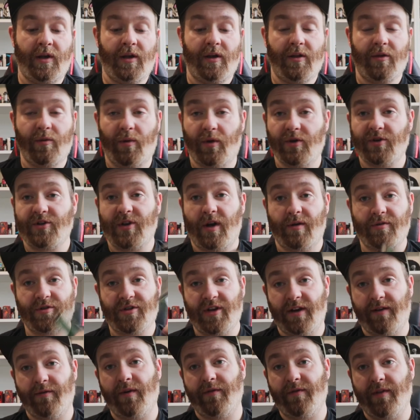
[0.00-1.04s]
the ones that I
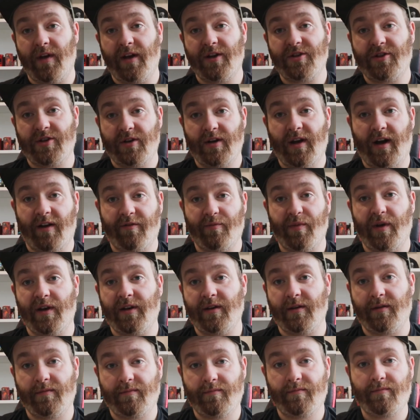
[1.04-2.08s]
received with this have
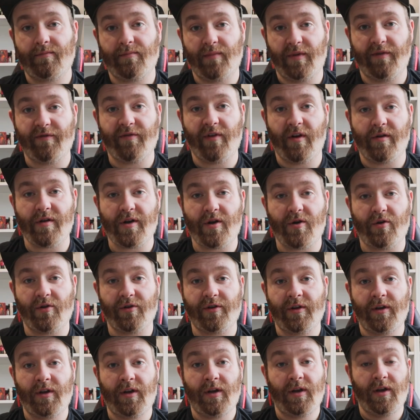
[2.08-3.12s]
been very good.
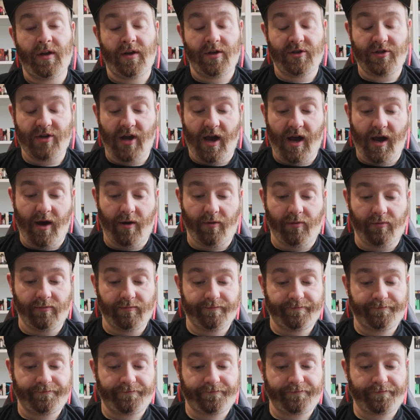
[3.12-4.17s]
So
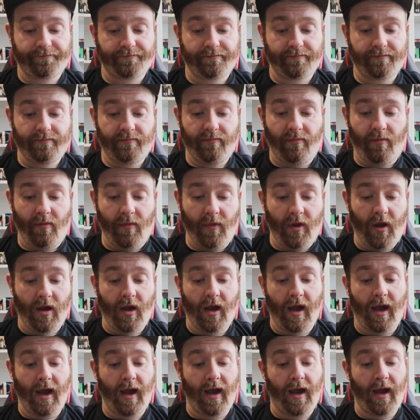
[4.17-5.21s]

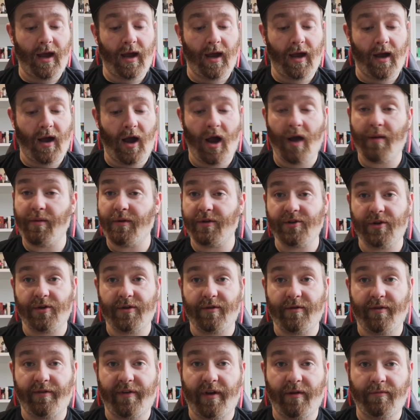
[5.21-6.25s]
I hope you enjoyed
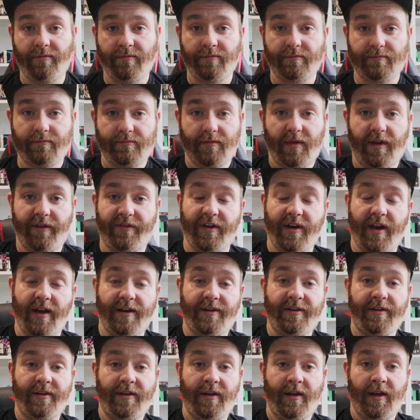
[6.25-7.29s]
the review. If you
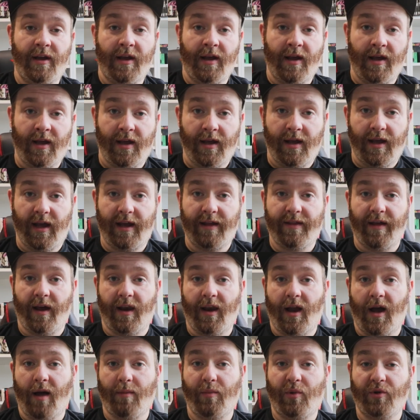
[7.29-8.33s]
did, hit that
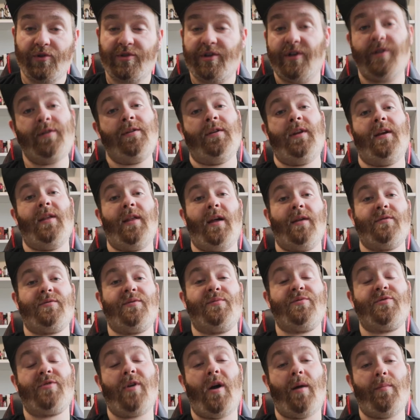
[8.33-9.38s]
like button, hit that
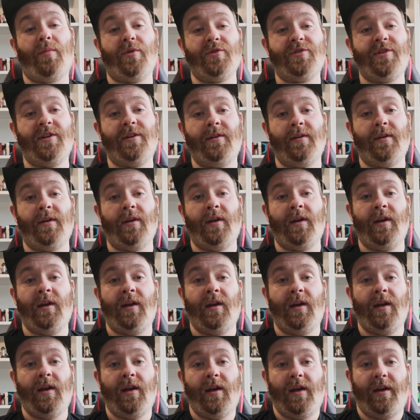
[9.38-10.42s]
subscribe button.
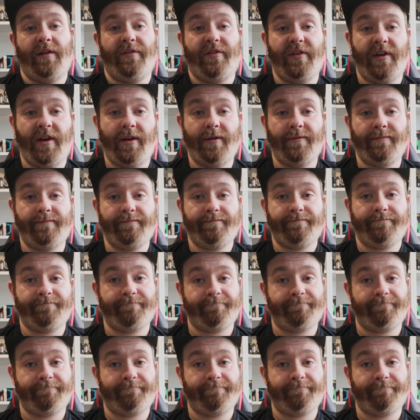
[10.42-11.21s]
If you didn't,